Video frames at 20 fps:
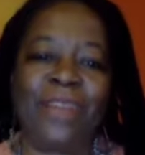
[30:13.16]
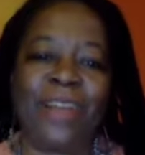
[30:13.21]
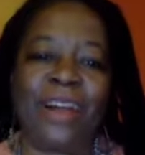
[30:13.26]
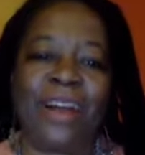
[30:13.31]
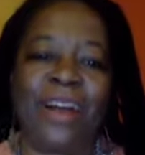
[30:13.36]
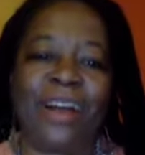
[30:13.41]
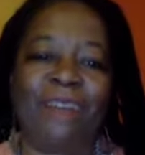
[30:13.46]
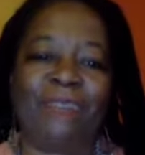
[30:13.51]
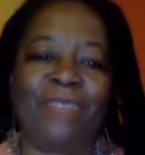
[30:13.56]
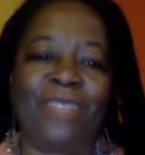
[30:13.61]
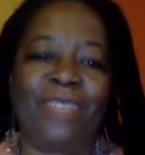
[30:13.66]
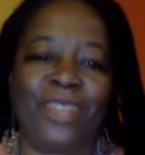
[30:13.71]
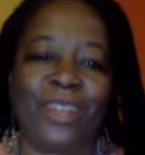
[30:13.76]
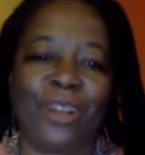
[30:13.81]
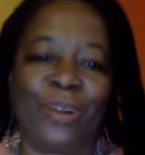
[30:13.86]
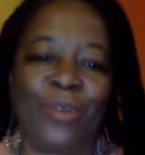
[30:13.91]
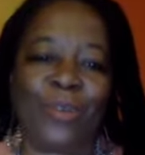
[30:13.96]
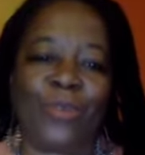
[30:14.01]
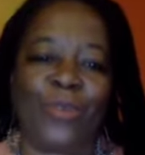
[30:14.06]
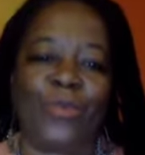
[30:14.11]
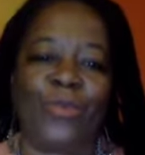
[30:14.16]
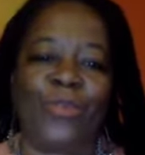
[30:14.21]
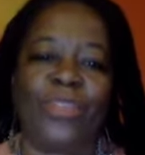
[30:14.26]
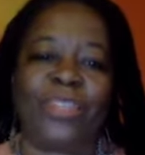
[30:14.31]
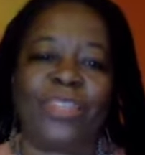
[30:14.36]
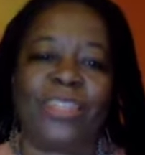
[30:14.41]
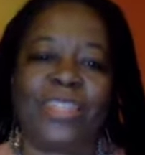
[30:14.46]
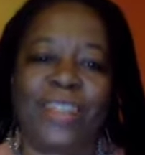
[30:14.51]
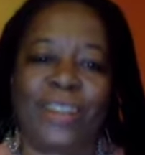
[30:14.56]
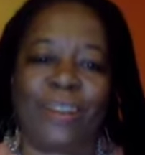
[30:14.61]
um, to go through the
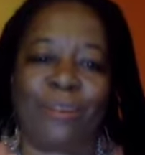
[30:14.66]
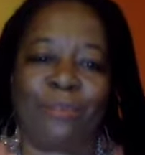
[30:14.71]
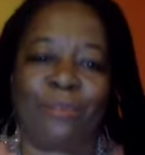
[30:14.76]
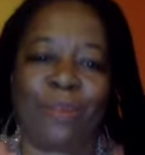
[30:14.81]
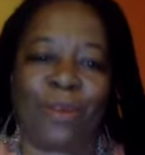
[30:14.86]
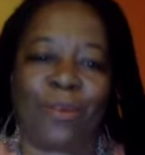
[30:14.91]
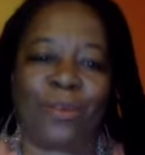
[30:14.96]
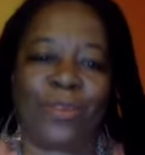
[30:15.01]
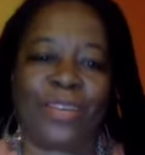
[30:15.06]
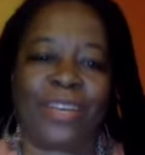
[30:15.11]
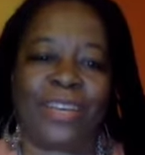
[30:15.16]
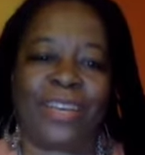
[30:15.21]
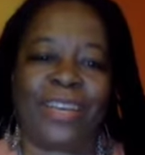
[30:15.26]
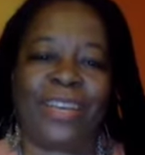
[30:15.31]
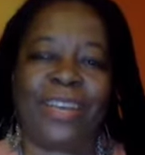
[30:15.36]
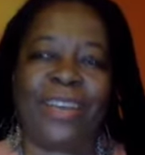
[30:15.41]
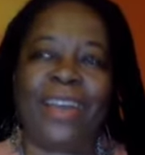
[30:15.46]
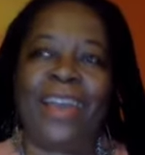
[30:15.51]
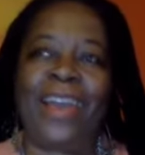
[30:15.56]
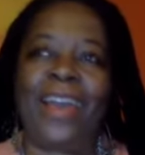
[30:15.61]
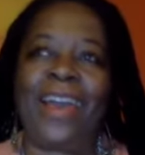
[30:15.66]
ceremony,